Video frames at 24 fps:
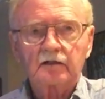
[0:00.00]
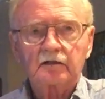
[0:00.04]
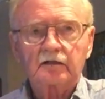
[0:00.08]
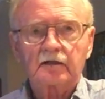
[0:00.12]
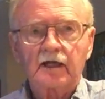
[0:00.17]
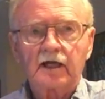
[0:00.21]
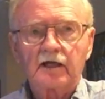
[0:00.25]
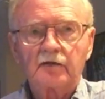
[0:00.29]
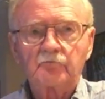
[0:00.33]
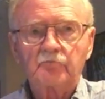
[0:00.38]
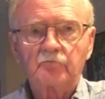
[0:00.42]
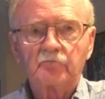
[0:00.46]

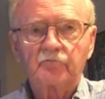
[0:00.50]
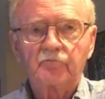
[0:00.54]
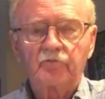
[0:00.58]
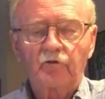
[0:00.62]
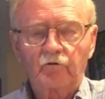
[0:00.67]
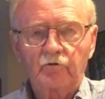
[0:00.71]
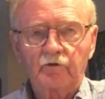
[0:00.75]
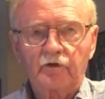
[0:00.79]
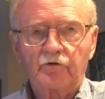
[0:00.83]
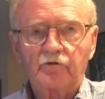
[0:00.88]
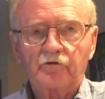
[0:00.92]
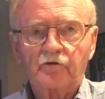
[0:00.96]
can
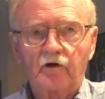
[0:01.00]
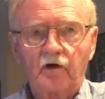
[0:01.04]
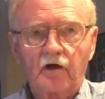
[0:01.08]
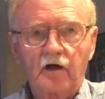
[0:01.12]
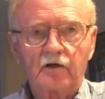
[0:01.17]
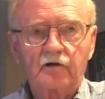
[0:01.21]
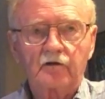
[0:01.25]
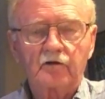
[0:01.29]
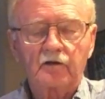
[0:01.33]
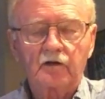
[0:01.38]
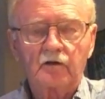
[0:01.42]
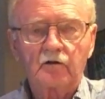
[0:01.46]
focus
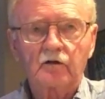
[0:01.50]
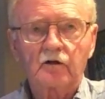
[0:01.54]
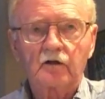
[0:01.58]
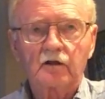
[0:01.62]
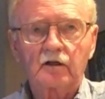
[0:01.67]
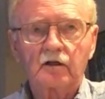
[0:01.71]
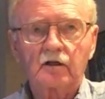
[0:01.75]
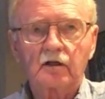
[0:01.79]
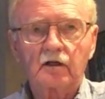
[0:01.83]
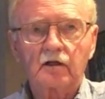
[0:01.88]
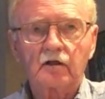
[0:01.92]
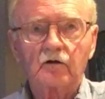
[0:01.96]
on
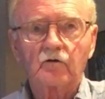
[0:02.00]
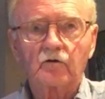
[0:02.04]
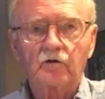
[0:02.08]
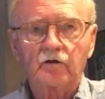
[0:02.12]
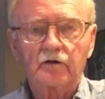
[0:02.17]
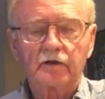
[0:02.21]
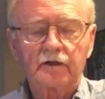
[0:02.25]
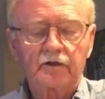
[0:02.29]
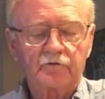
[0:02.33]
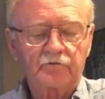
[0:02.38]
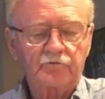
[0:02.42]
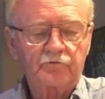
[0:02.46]
oral
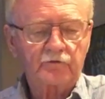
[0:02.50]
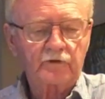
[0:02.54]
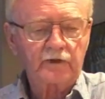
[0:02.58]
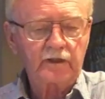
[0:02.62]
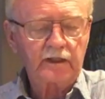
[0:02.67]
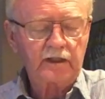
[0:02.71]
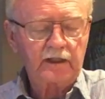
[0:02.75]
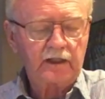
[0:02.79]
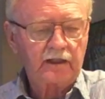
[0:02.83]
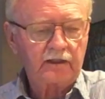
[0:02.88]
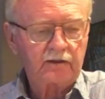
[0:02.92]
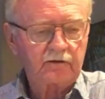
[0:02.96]

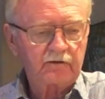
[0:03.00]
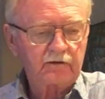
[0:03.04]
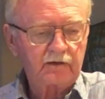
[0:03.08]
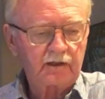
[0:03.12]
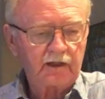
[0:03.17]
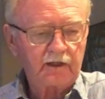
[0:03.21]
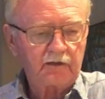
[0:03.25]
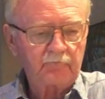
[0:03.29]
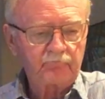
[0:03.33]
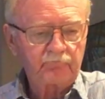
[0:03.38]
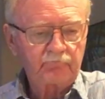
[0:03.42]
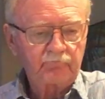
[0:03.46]
history,
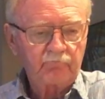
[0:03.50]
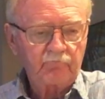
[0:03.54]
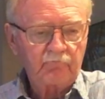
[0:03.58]
and